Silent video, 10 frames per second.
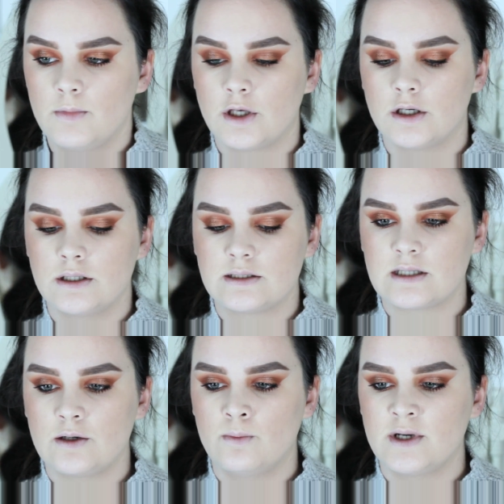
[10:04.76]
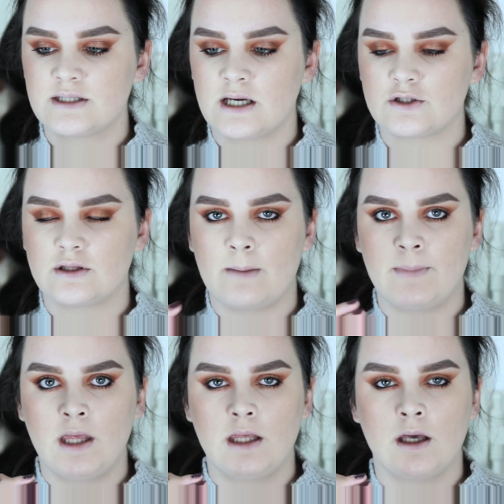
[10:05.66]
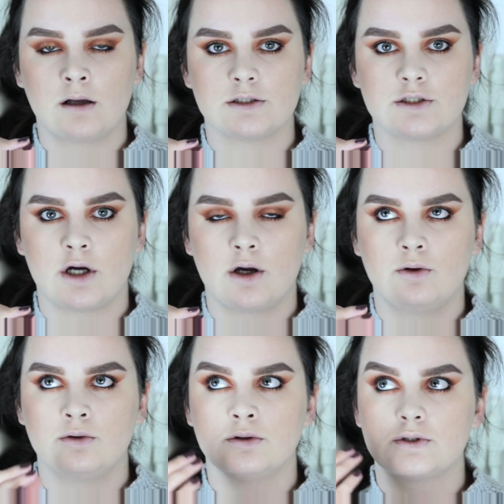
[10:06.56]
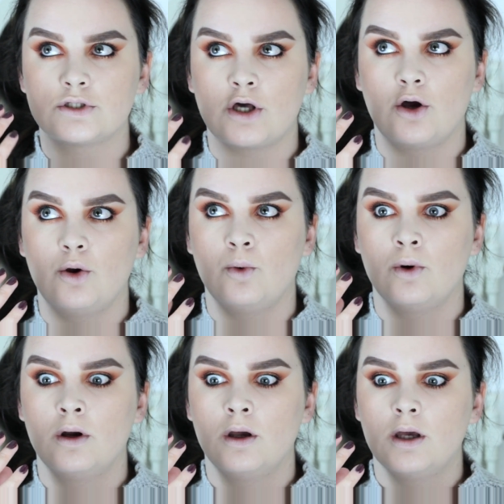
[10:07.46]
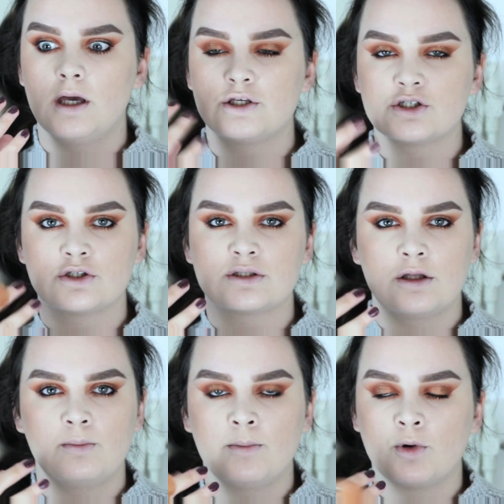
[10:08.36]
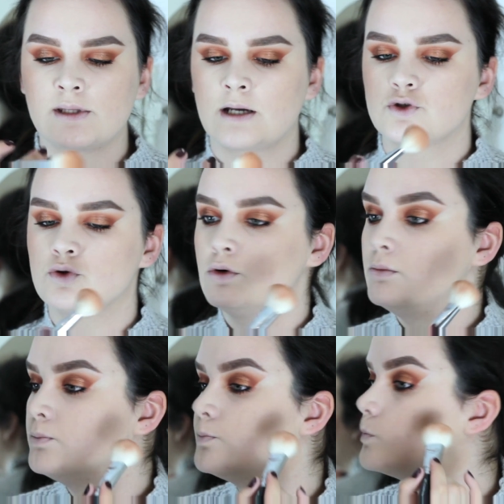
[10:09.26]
because it almost has like that pinky undertone, so it just looks a little bit more natural.